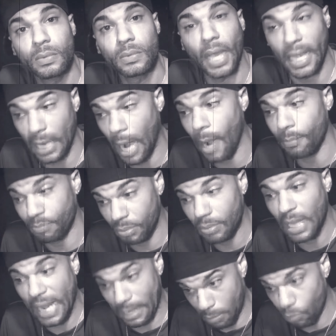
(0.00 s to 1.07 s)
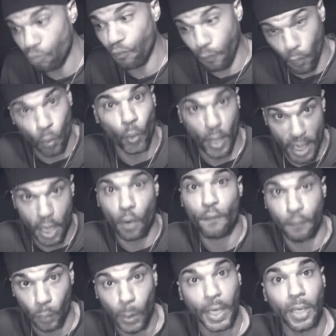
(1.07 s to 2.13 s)
Like, I'm like, for real,
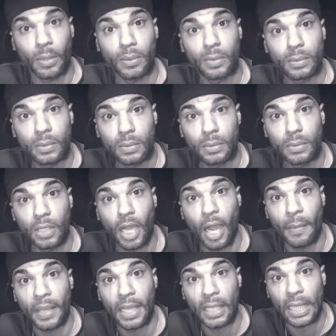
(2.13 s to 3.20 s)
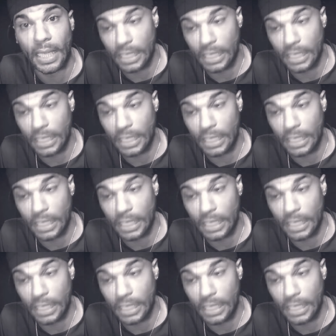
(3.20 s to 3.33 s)
for real. You know what I mean? Like,